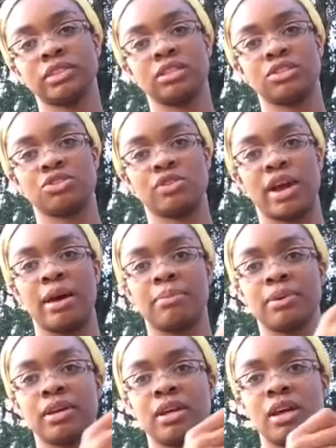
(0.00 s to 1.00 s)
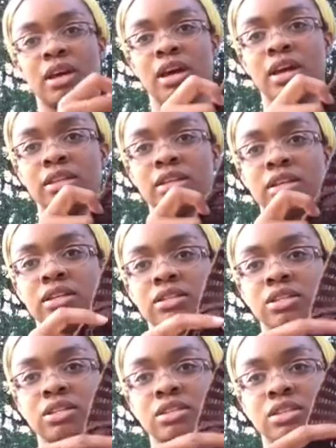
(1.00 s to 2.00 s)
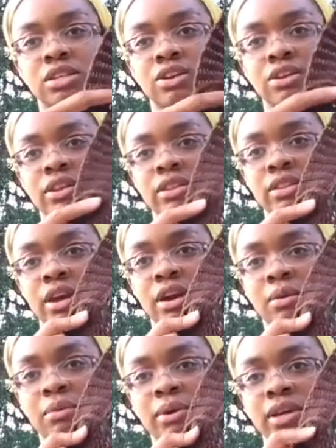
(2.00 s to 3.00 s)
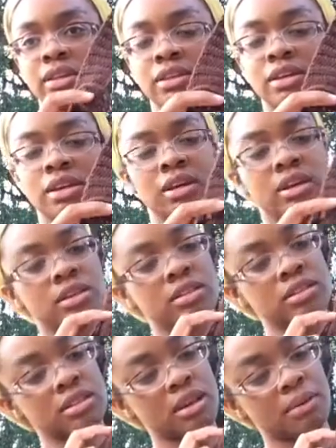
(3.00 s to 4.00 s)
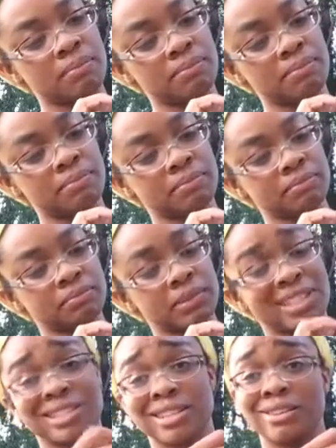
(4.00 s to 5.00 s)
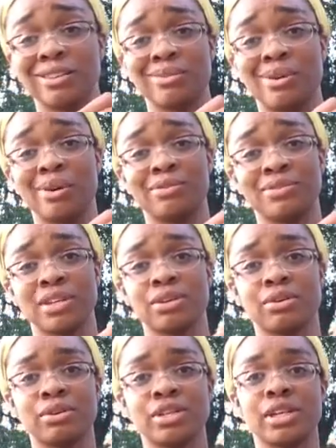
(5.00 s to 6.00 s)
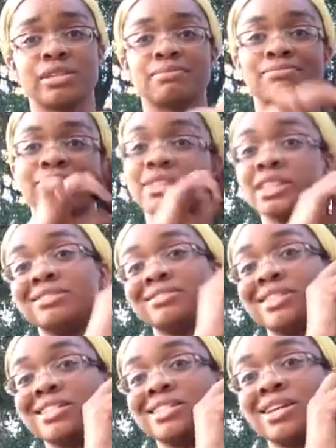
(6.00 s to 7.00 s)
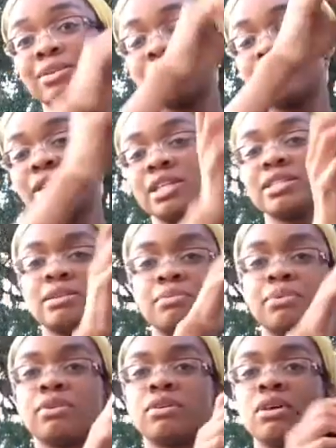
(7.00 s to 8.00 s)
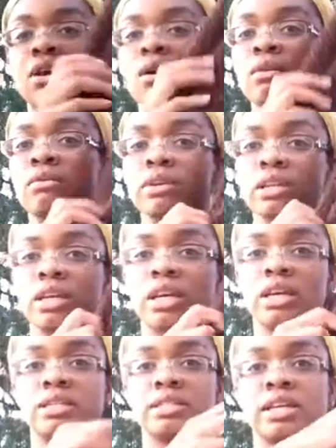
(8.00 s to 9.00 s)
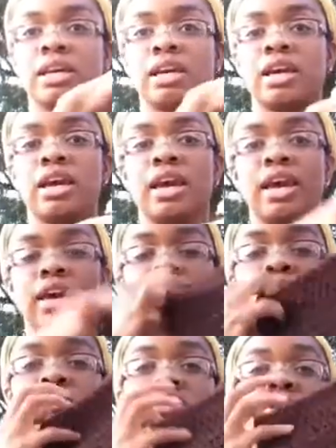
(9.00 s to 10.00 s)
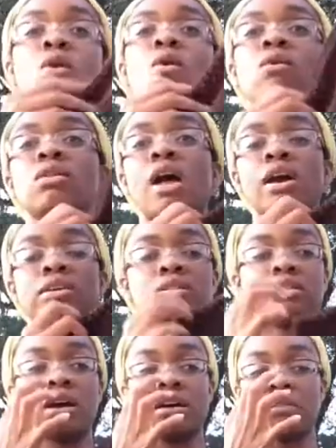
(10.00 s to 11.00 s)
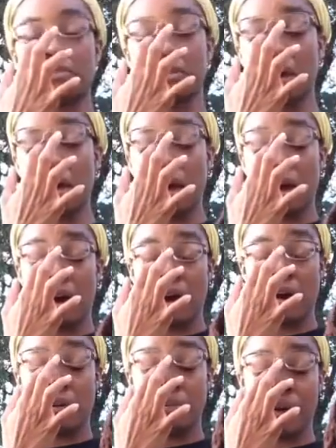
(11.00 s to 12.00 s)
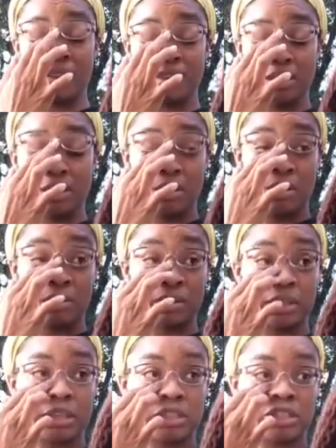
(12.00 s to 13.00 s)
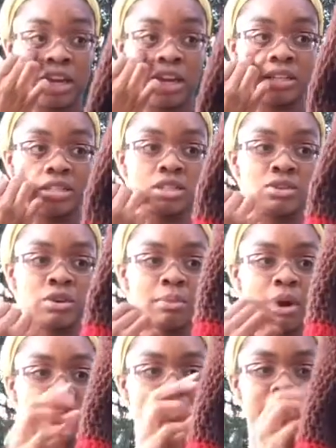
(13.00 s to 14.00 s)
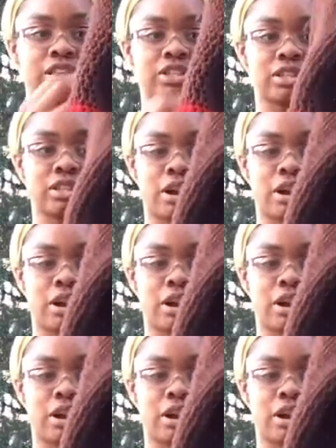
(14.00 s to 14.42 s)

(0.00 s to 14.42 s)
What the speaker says: strap, and then just secured it there with a row of single crochets. That's it. Really simple, really easy. It holds a whole lot of stuff. I think the only change or modification that